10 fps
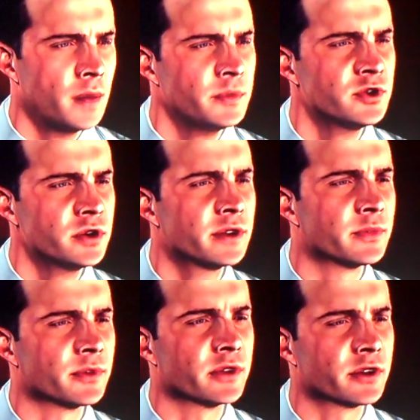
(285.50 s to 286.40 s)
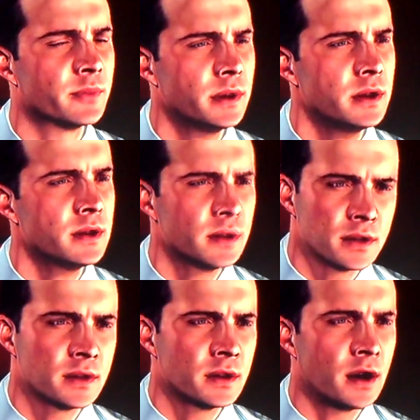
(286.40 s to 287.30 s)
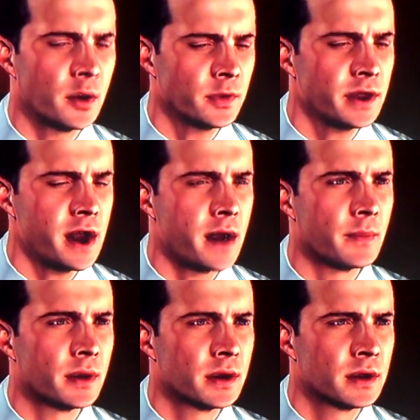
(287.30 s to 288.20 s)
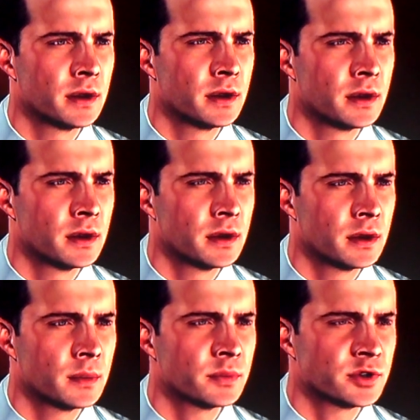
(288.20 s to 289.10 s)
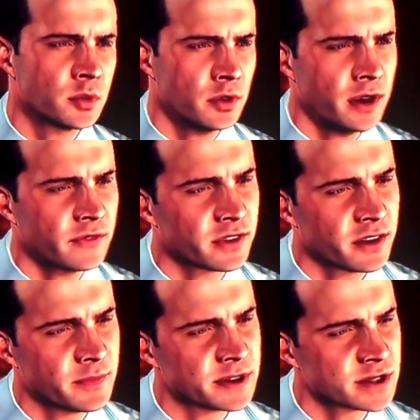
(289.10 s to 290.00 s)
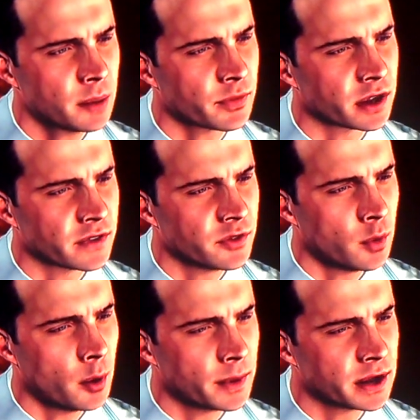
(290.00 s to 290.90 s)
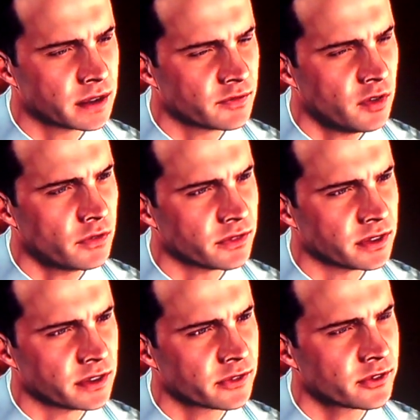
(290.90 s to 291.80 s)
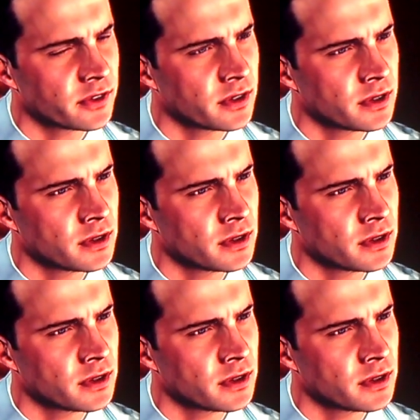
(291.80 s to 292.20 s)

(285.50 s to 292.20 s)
I'm intrigued, Ms. Lutzman. I really am. But you're going to have to give me something if you want me to get involved in this.